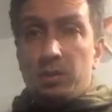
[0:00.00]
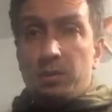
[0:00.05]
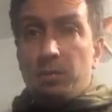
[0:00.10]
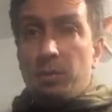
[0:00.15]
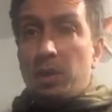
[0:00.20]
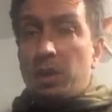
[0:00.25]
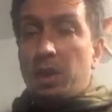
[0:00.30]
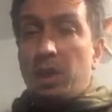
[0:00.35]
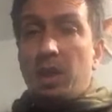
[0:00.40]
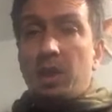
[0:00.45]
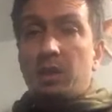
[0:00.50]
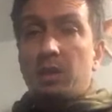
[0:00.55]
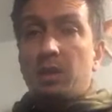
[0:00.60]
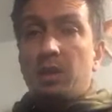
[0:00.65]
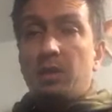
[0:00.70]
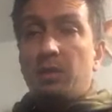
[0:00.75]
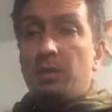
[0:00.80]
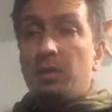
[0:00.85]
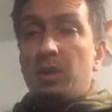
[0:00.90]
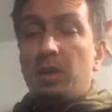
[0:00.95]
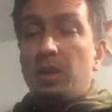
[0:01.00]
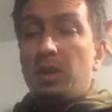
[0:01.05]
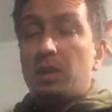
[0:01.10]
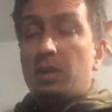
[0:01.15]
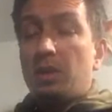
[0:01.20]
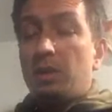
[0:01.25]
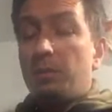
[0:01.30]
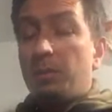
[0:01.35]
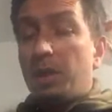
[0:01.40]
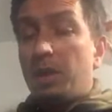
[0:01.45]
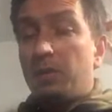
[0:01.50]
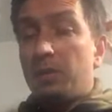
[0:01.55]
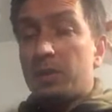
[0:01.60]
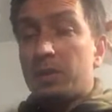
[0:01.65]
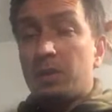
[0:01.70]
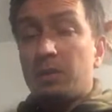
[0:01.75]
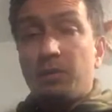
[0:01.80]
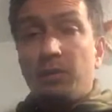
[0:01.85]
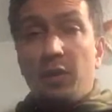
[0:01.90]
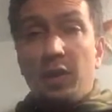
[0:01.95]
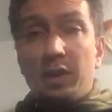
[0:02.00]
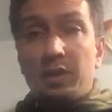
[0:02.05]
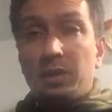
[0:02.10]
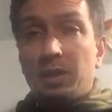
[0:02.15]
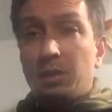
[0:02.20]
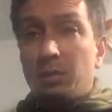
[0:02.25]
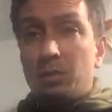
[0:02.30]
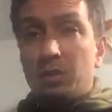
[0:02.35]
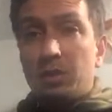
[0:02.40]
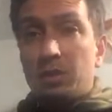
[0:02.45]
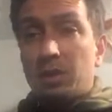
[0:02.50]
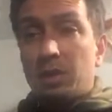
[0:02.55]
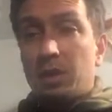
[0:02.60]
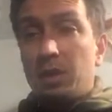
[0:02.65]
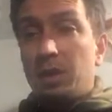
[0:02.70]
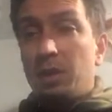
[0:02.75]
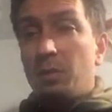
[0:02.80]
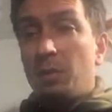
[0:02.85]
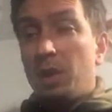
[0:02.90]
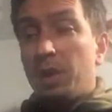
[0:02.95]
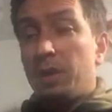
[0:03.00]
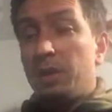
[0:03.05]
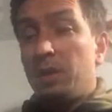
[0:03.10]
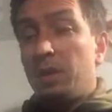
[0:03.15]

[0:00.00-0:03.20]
It can manifest in fighting, which is a clear one.